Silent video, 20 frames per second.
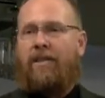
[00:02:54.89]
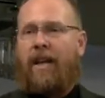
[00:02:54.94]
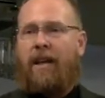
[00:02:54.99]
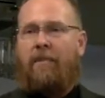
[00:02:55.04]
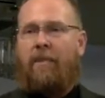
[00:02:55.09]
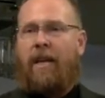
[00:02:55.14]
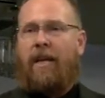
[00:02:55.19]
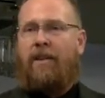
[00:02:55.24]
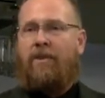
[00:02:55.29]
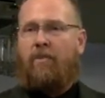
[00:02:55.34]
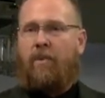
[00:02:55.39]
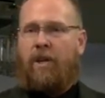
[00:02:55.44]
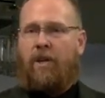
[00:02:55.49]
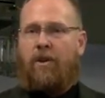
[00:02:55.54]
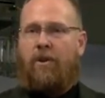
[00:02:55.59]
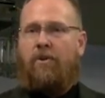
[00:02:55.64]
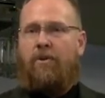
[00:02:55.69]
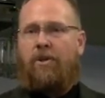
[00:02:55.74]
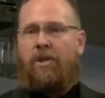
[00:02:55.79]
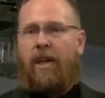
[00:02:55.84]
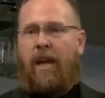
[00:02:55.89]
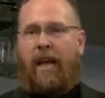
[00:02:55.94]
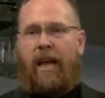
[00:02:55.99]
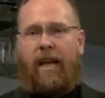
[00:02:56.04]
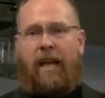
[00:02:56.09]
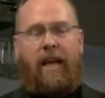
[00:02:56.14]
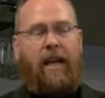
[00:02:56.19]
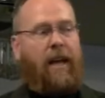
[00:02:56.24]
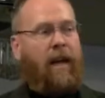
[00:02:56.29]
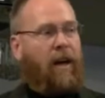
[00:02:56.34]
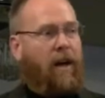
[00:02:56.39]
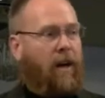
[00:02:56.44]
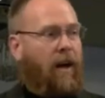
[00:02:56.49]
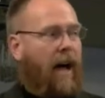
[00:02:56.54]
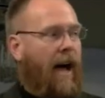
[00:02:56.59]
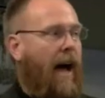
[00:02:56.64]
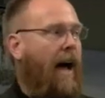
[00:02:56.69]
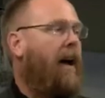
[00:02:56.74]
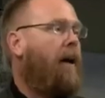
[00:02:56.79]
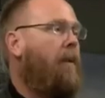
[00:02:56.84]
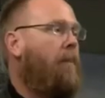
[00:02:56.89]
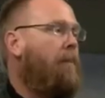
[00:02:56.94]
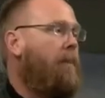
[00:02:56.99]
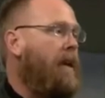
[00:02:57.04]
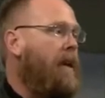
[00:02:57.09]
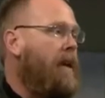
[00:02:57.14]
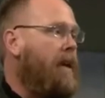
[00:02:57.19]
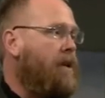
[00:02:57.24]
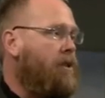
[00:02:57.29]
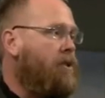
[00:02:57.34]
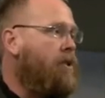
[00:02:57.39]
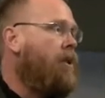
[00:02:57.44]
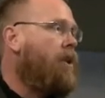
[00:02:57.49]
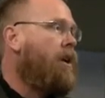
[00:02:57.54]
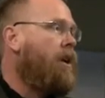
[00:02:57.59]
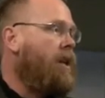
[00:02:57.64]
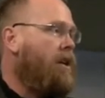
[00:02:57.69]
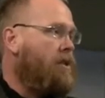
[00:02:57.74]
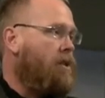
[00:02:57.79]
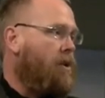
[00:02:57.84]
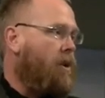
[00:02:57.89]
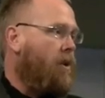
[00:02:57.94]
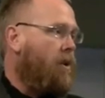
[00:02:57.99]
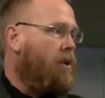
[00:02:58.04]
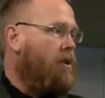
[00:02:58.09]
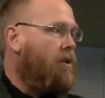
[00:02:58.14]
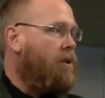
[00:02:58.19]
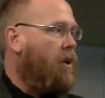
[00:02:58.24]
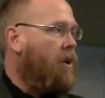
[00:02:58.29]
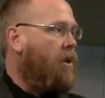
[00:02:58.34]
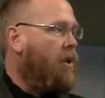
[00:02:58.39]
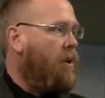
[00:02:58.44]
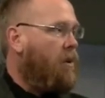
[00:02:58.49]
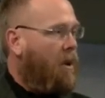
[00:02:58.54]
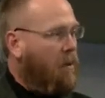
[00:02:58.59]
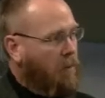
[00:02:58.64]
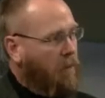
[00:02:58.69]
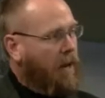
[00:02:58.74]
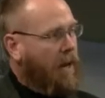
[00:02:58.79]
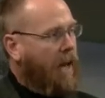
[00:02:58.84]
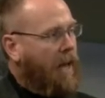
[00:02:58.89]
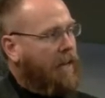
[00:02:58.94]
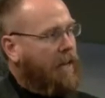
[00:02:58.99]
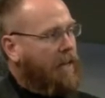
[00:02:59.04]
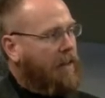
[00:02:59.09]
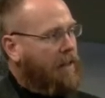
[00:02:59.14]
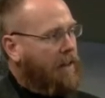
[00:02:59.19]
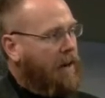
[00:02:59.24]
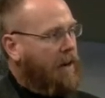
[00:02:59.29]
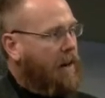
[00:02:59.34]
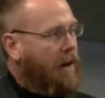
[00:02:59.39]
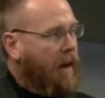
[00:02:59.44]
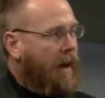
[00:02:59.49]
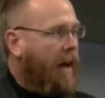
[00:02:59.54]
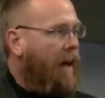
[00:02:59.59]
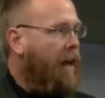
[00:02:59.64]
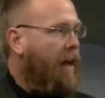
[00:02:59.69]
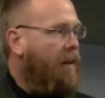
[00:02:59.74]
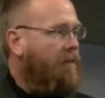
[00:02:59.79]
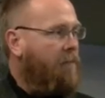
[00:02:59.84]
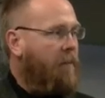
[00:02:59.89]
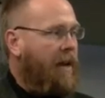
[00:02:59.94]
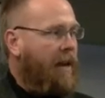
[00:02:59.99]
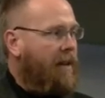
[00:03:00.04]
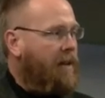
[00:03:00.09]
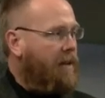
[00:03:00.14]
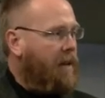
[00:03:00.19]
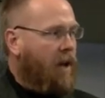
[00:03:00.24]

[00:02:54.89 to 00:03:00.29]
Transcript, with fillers: That means when you say, uh, I'll be as good as so and so, and when I get there, I'll have made it.